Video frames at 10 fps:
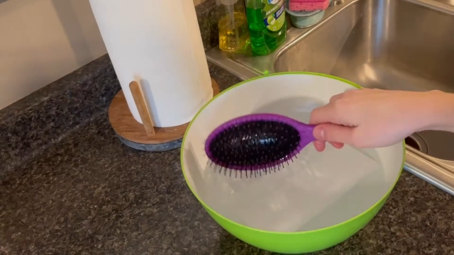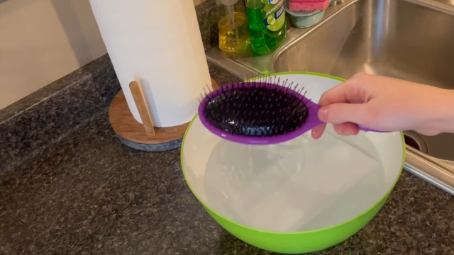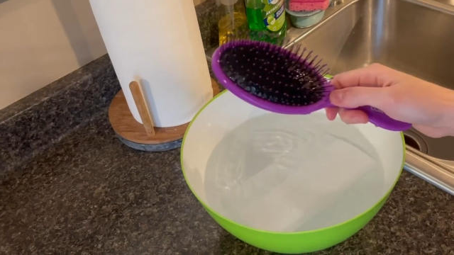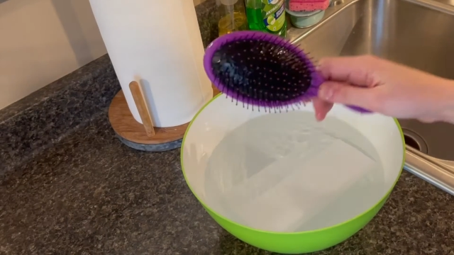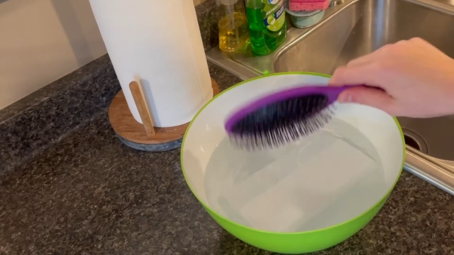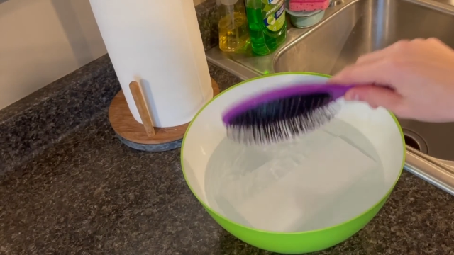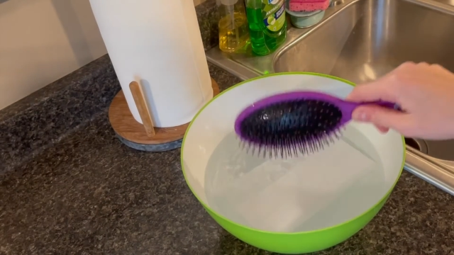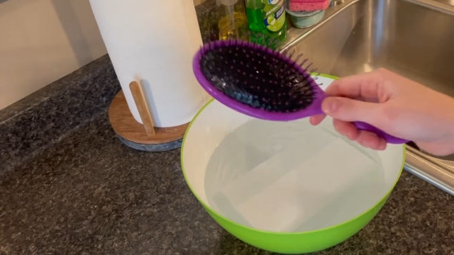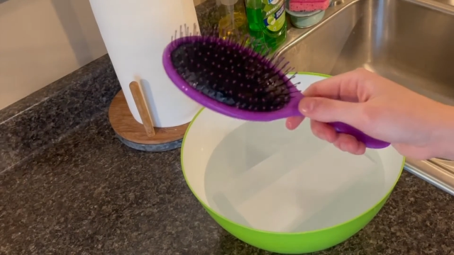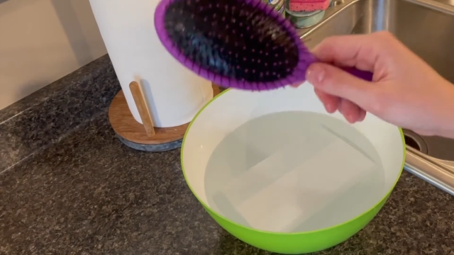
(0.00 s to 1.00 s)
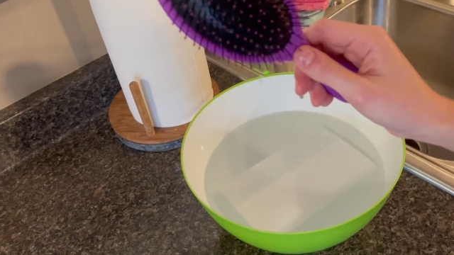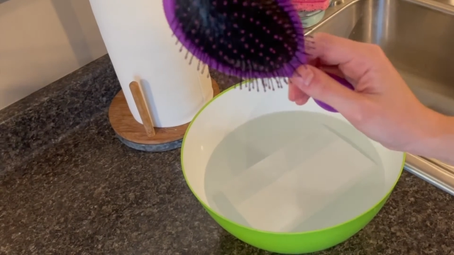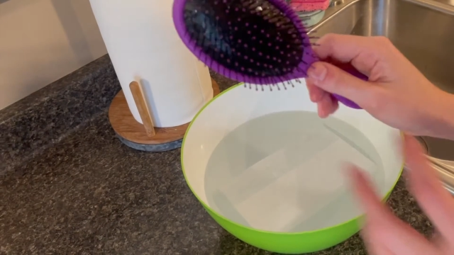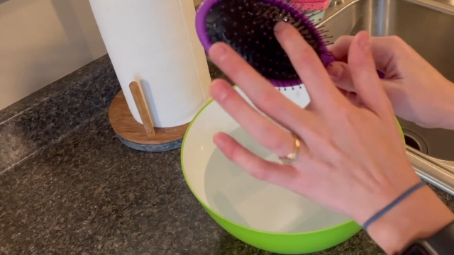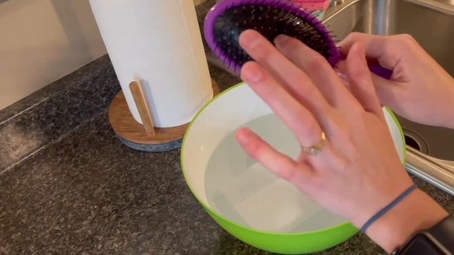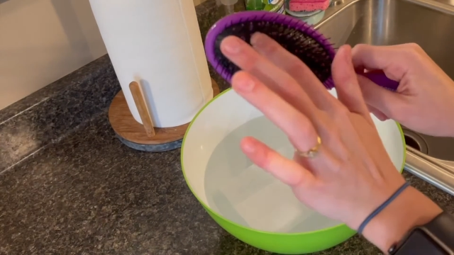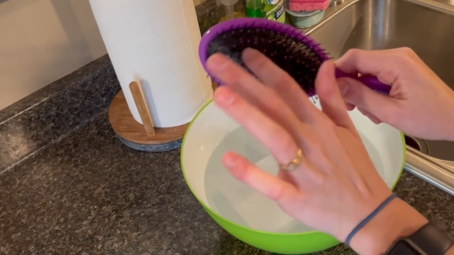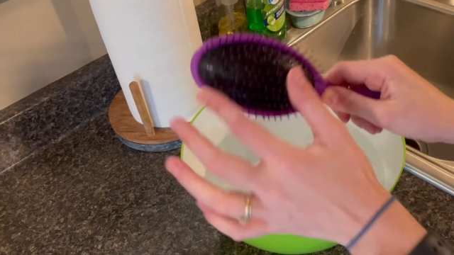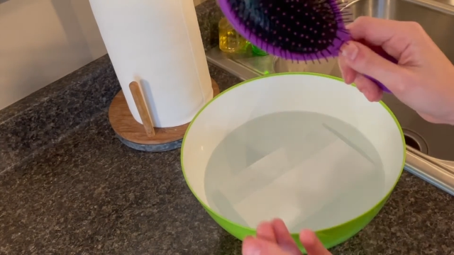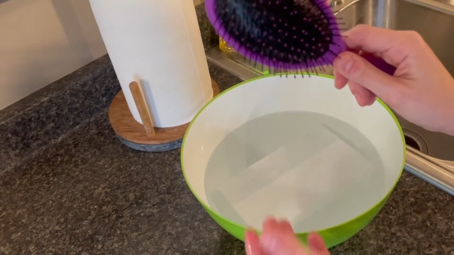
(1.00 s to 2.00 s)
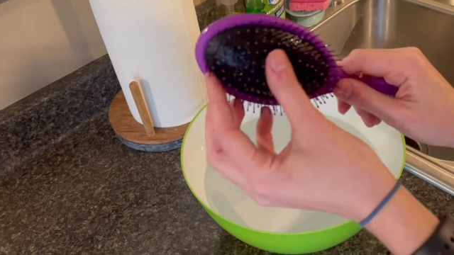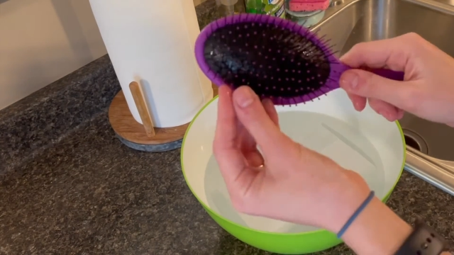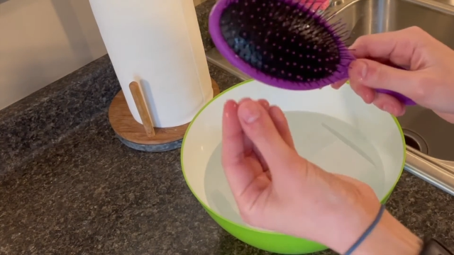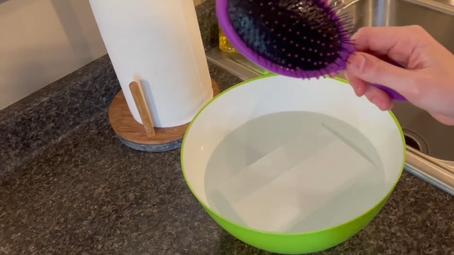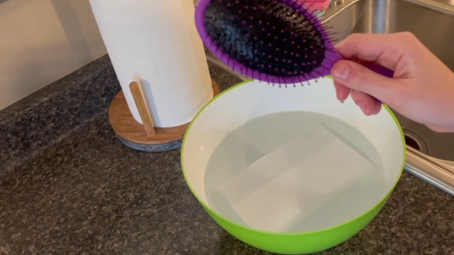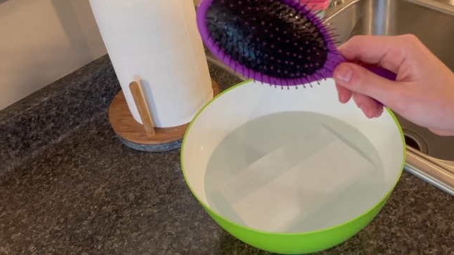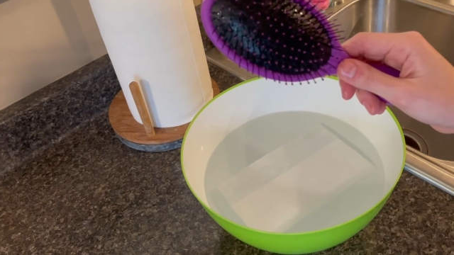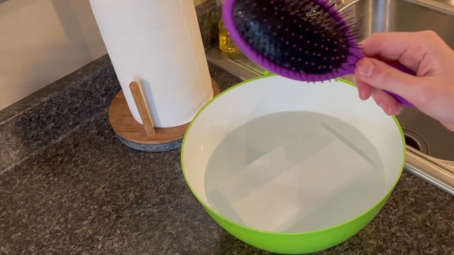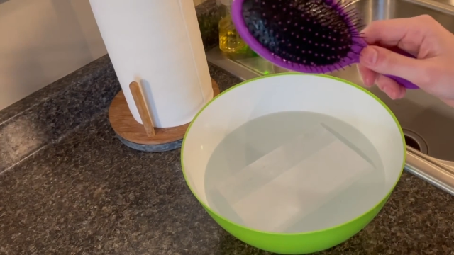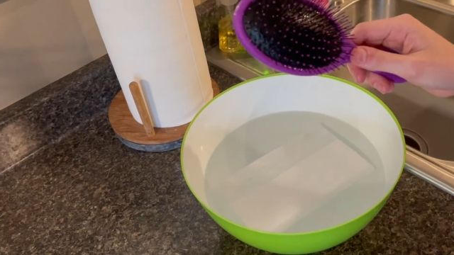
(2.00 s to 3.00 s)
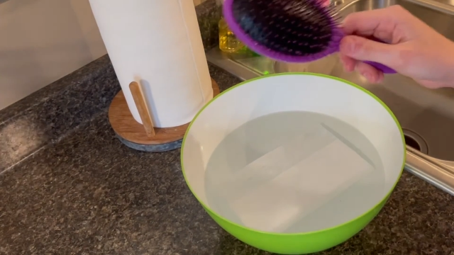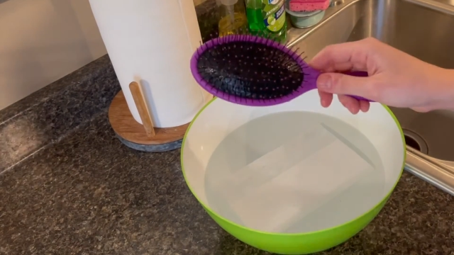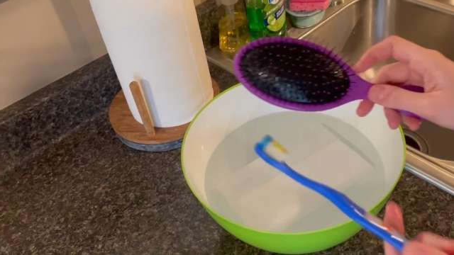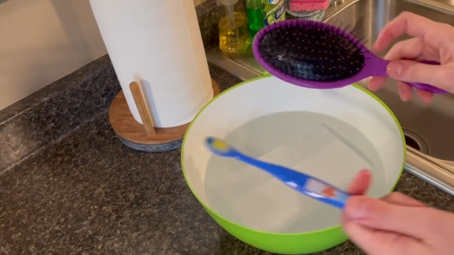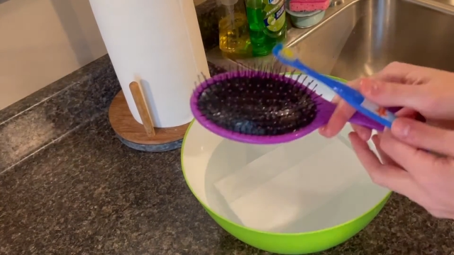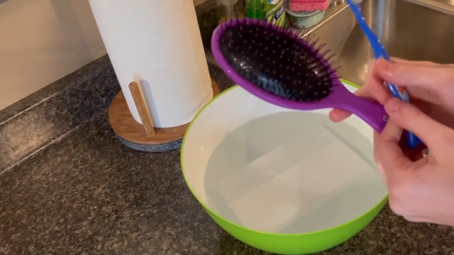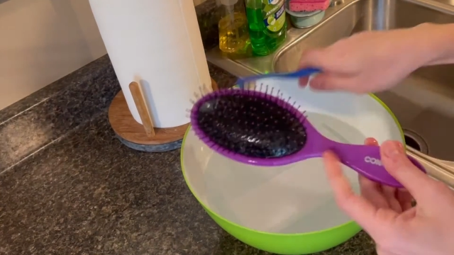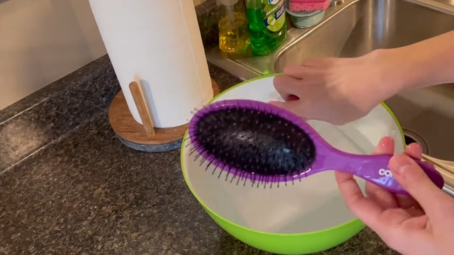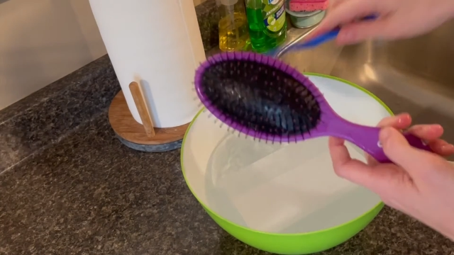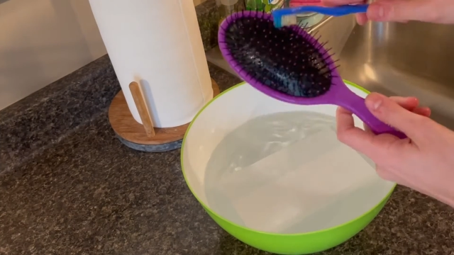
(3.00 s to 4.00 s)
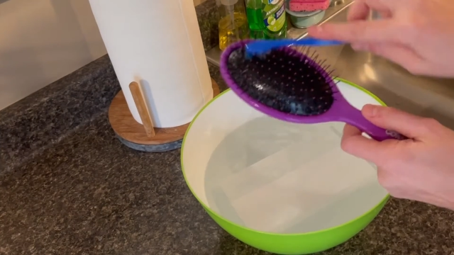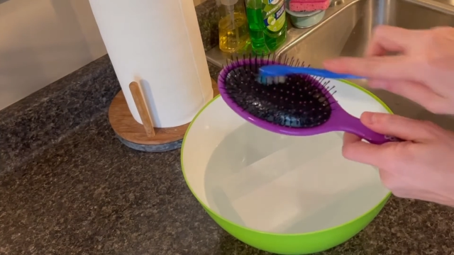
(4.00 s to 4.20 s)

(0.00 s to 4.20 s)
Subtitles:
No face is visible, so there are no lips to read.